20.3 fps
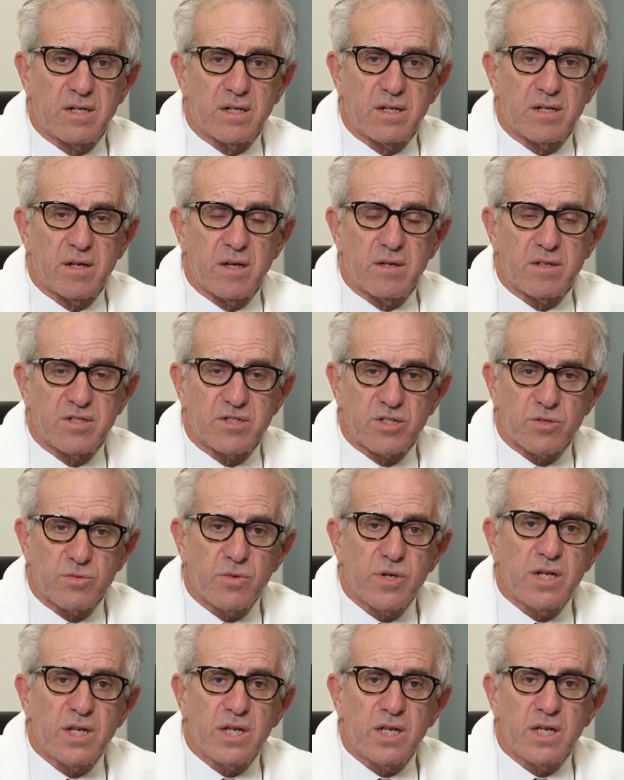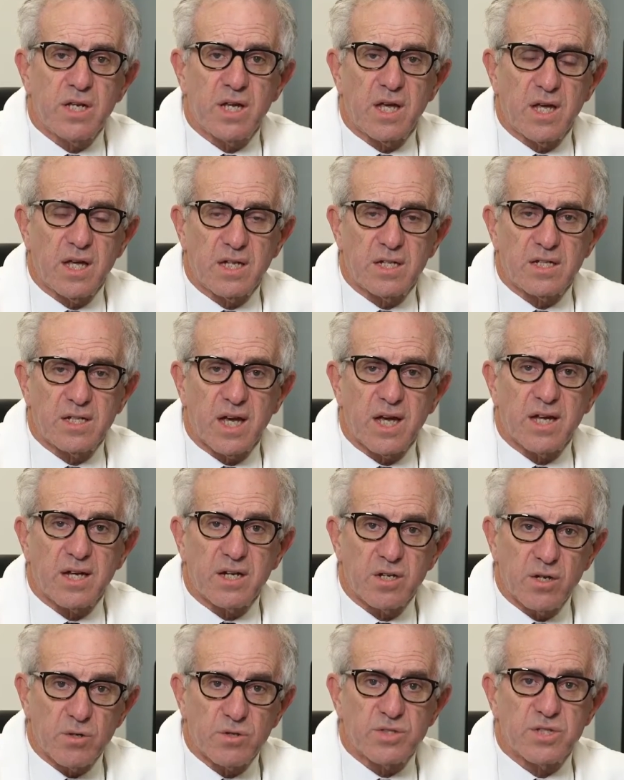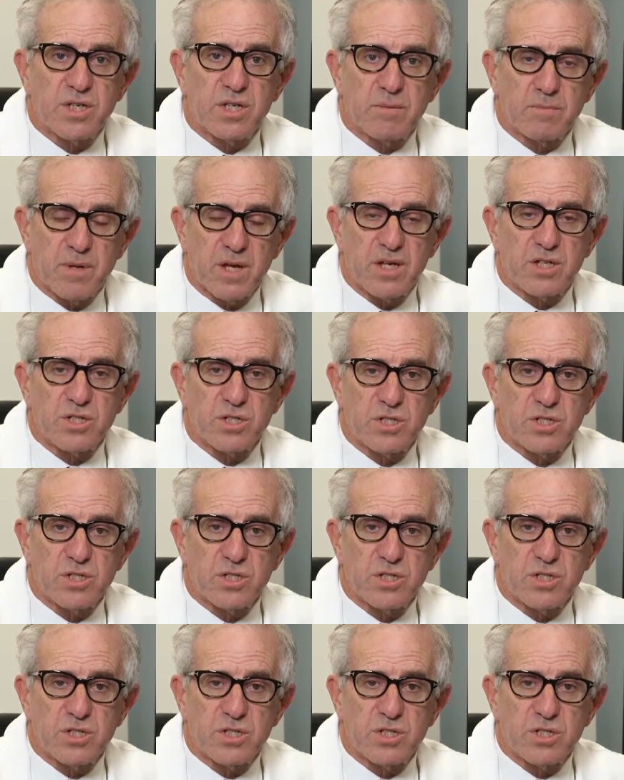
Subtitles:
in screening and diagnosing